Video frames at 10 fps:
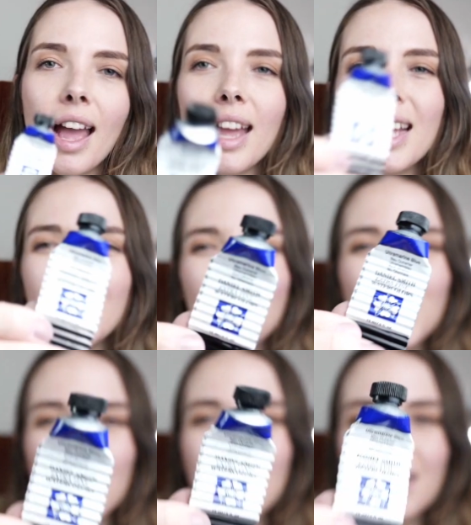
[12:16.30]
It's
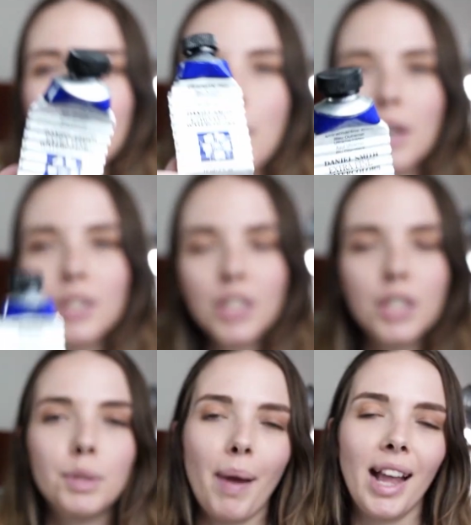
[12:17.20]
just the most
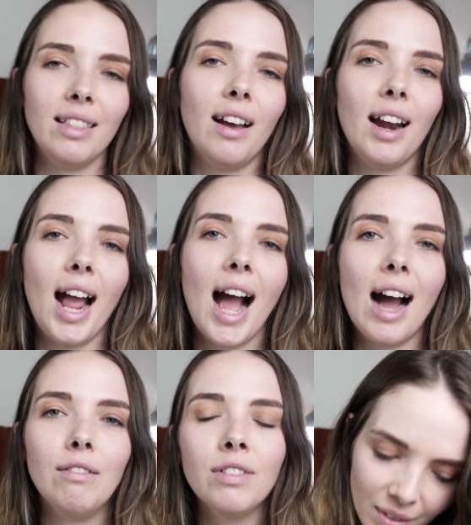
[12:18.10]
used paint that I
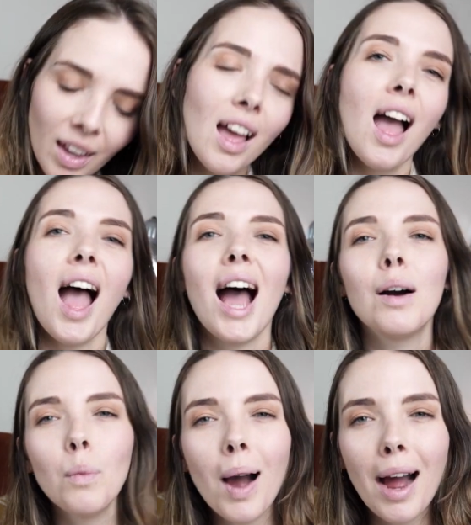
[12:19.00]
have.
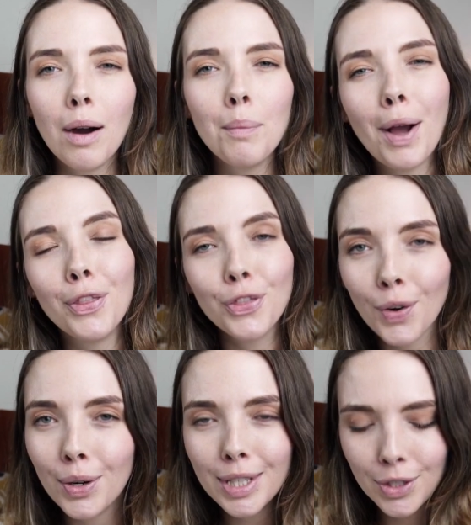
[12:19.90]
And wow, my
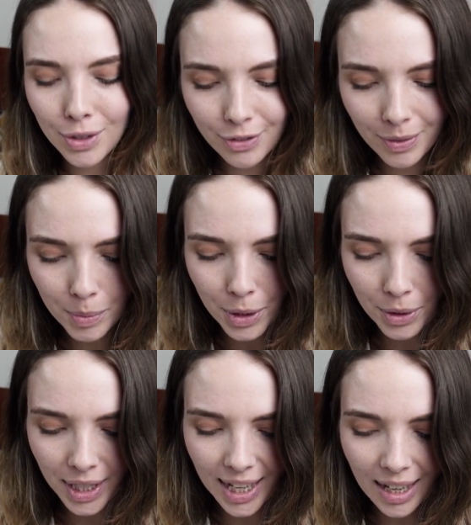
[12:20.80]
throat is sore from
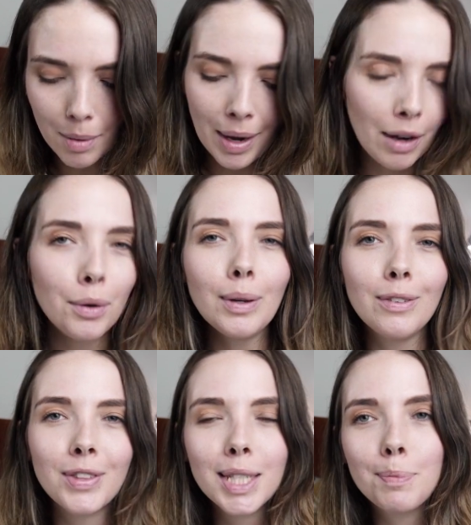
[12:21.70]
talking about all of these